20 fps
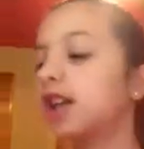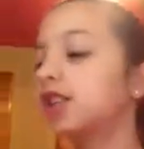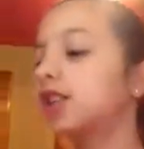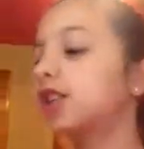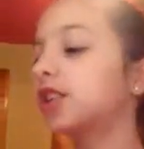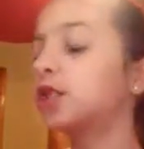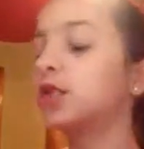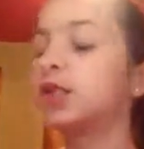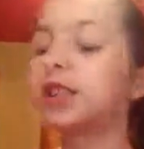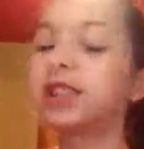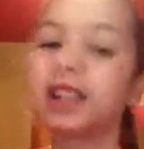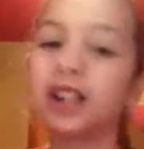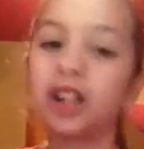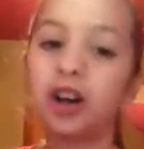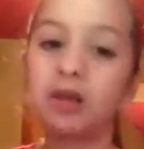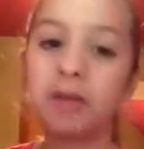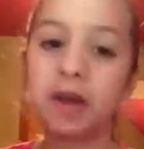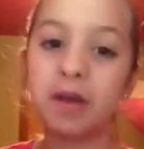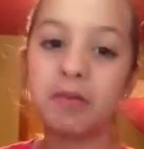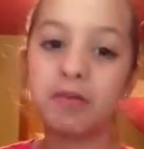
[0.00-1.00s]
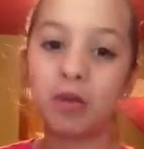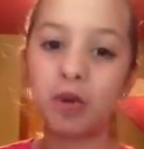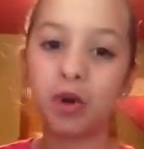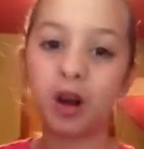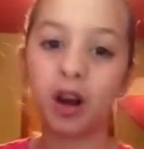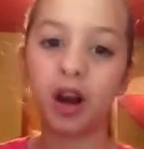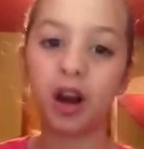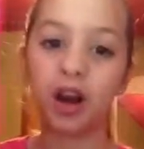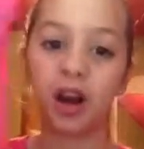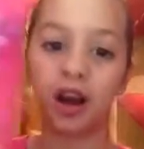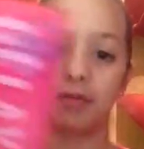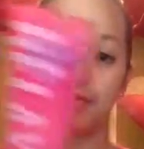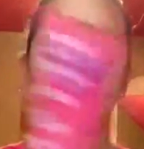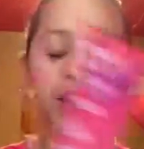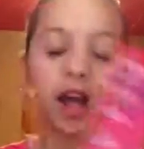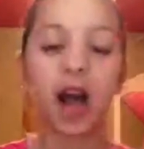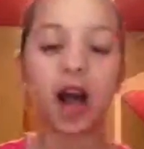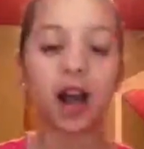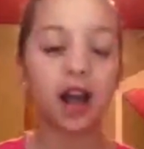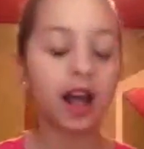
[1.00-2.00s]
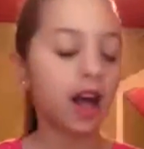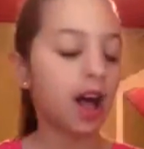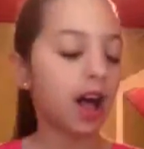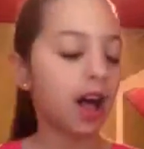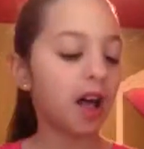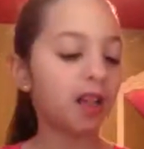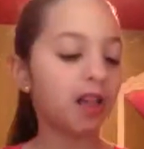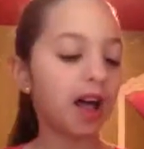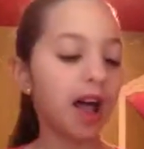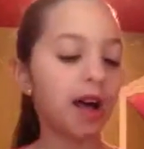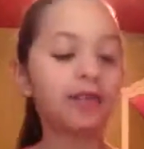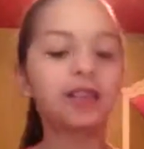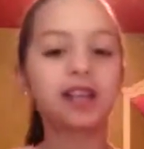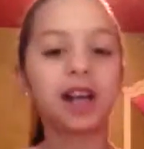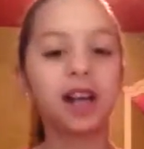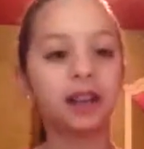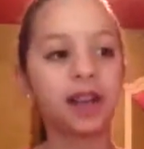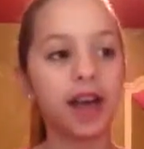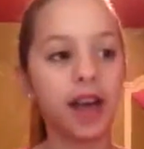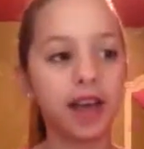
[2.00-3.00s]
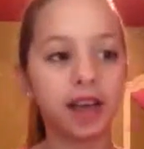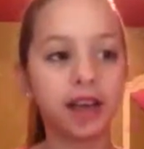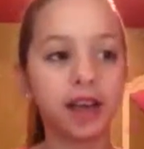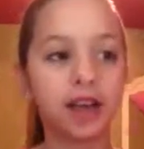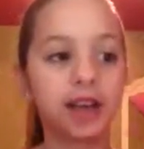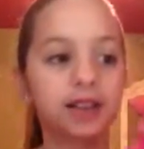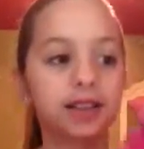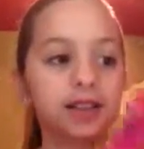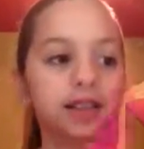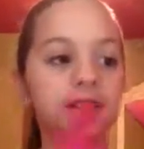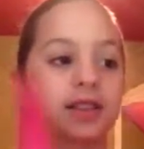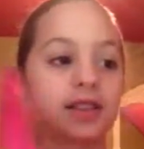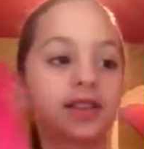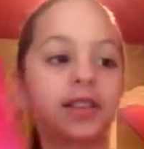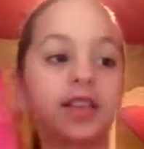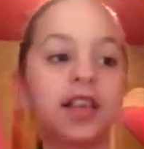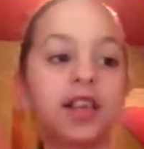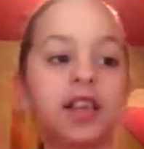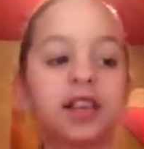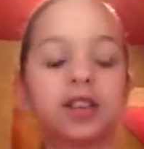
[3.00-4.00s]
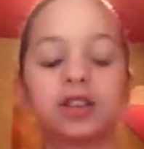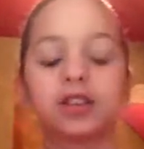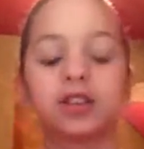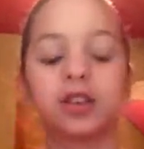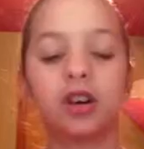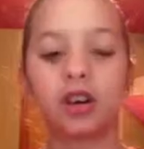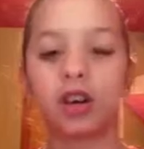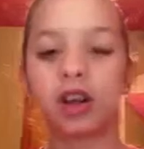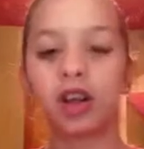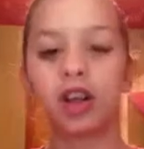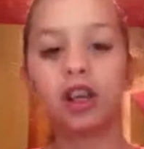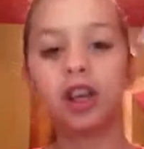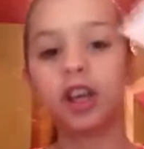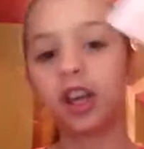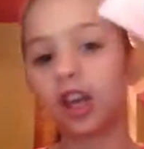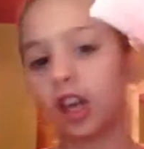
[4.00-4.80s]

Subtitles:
So this one's a little bit more, not a lot, which I like because these are